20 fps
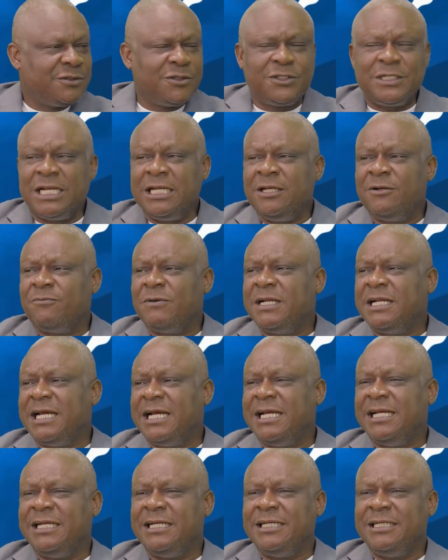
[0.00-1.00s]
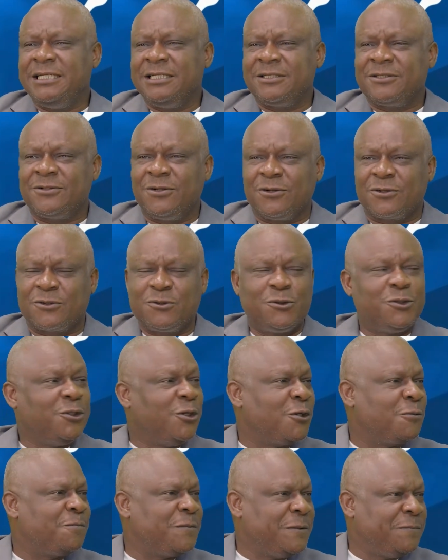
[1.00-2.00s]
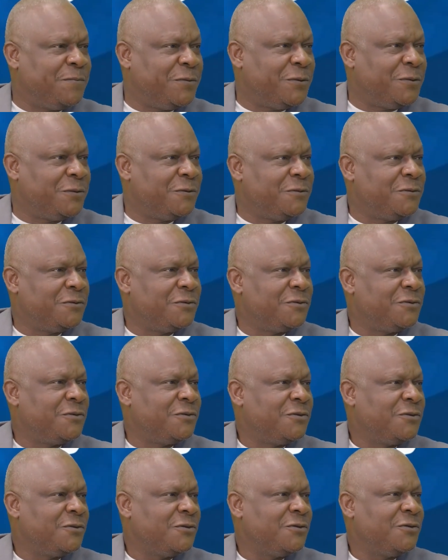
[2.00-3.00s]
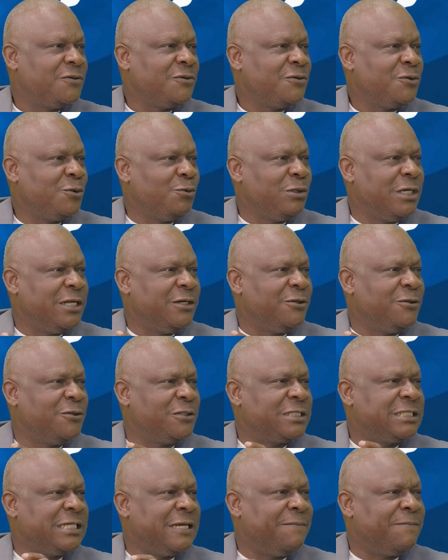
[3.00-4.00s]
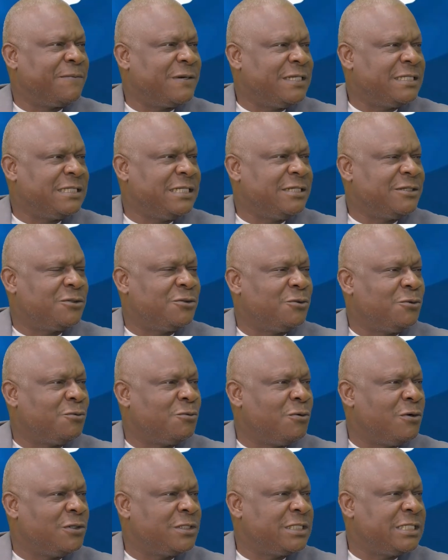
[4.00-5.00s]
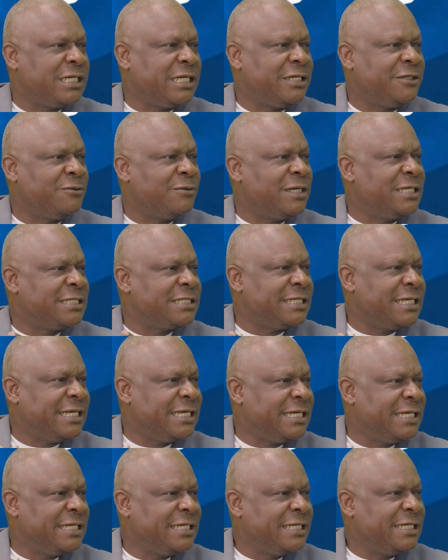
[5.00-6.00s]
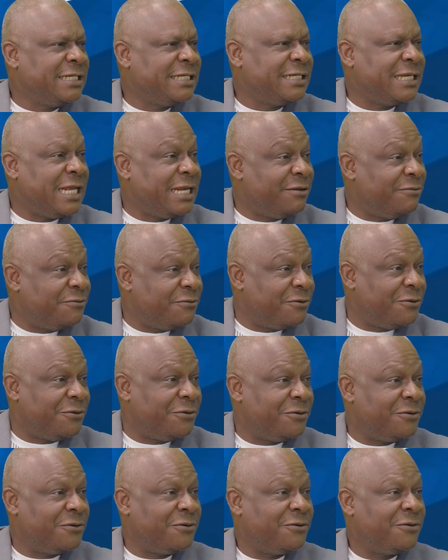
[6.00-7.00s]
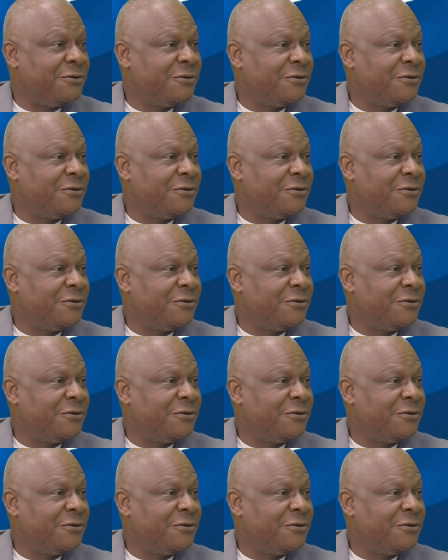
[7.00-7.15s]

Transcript: Usually when I talk to young people who were not present to watch USA 94,